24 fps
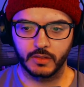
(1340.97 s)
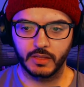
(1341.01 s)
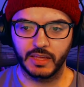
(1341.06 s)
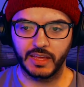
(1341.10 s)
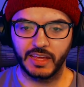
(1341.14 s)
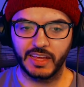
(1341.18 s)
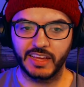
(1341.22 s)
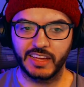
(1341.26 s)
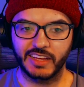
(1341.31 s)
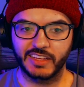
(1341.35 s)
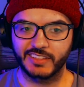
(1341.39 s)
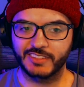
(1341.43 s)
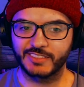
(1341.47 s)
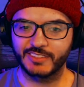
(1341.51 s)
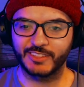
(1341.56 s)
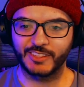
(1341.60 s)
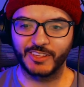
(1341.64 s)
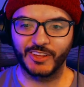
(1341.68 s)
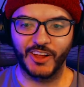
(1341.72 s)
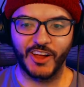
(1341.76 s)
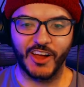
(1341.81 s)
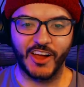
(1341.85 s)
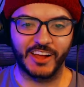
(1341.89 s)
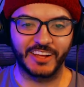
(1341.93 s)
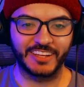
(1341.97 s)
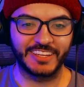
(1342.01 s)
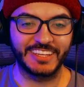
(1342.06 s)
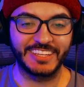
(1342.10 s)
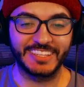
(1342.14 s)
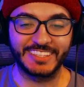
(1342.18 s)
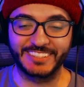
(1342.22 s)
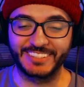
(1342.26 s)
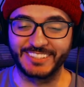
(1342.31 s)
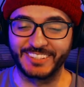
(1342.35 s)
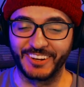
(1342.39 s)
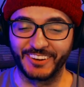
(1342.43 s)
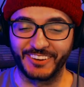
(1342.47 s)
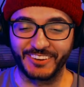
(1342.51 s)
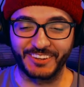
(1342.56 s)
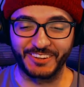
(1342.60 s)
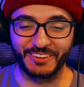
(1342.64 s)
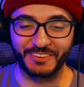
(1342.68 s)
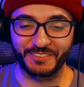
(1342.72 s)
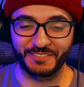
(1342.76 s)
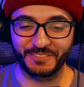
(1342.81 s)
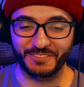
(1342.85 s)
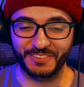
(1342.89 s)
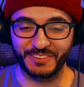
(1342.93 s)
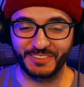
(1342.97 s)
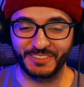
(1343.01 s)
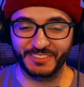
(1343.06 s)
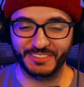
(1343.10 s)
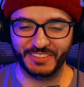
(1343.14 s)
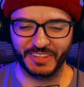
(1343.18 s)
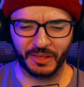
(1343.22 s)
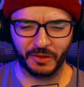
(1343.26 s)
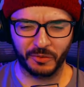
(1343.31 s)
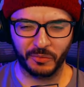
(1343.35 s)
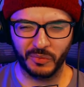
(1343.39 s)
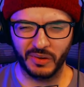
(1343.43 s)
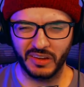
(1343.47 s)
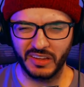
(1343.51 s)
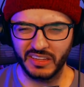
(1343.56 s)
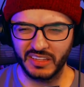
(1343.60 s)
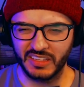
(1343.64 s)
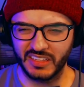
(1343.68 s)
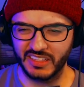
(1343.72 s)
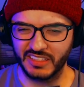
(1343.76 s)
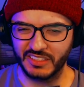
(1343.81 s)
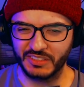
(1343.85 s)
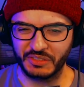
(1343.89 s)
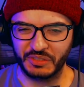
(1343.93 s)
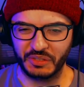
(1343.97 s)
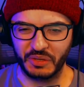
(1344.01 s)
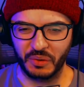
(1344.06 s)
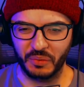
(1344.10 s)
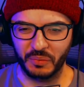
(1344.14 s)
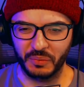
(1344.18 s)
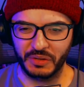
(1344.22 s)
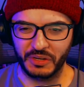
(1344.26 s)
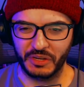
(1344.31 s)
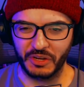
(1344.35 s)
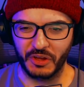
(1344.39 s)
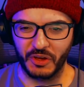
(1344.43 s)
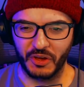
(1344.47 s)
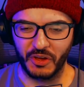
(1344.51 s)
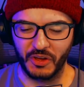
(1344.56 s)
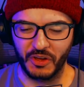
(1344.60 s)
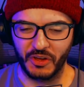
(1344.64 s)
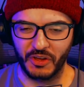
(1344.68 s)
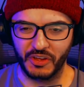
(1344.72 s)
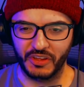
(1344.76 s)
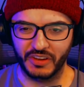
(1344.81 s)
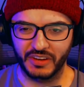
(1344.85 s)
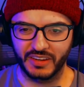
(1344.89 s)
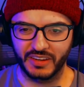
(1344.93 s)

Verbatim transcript: He is lost. He's so confused. Like, what is going on?